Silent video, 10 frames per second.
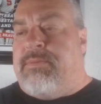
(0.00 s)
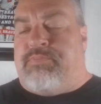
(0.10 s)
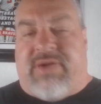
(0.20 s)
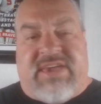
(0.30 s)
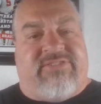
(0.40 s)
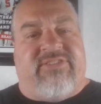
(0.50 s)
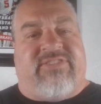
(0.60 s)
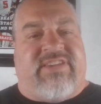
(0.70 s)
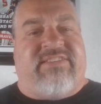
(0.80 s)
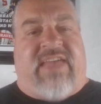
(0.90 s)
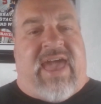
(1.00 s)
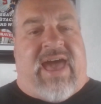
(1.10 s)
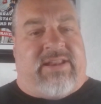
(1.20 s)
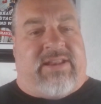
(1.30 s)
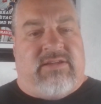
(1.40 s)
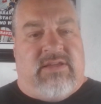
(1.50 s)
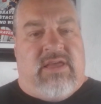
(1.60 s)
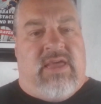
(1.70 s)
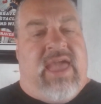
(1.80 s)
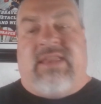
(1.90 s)
the pieces he's had
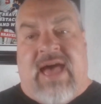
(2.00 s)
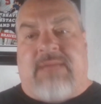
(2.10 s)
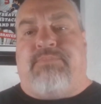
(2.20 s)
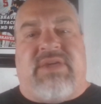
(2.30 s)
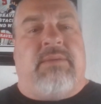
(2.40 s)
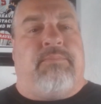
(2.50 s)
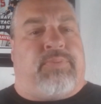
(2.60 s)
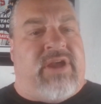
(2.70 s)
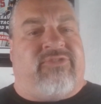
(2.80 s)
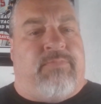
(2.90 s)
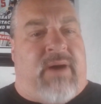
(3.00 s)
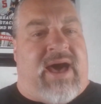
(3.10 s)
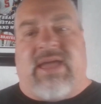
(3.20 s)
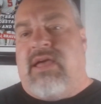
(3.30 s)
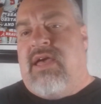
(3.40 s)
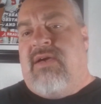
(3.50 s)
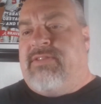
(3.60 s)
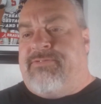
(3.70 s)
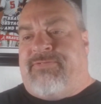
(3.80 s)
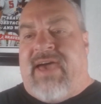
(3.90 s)
and not be impressed by
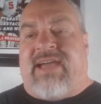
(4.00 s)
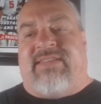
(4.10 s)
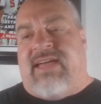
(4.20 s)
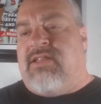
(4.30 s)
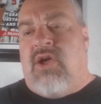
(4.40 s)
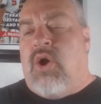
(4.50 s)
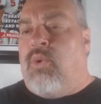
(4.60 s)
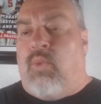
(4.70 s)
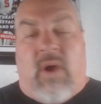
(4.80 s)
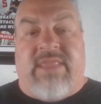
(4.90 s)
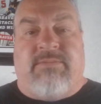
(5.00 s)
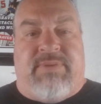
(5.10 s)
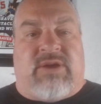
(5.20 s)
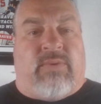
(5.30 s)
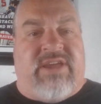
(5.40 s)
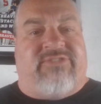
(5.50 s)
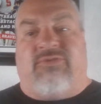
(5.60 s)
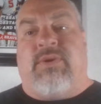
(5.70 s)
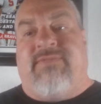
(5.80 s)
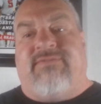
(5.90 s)
the fact that one of the big
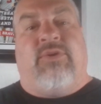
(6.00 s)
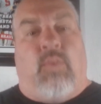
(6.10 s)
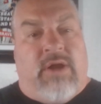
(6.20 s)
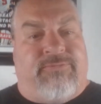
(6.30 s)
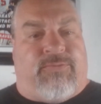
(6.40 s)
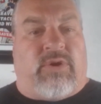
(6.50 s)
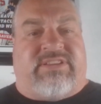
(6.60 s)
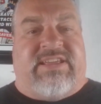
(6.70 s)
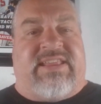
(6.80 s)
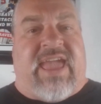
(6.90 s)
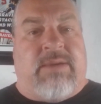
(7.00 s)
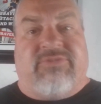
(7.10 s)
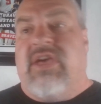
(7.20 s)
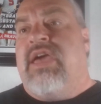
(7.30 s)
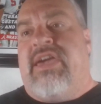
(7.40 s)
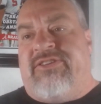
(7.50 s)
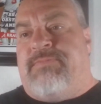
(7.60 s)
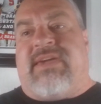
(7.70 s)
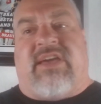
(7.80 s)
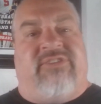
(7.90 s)
reasons we've even won 14 games is
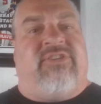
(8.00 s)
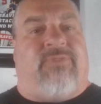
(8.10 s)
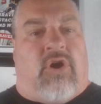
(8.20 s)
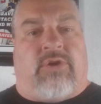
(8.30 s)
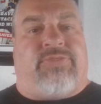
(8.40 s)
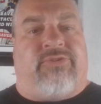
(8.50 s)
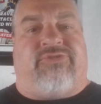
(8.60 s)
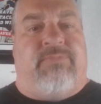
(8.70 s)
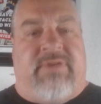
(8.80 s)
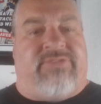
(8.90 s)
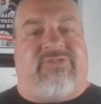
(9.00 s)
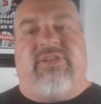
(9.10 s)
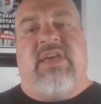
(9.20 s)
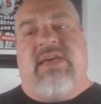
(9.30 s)
because of Arthur Smith's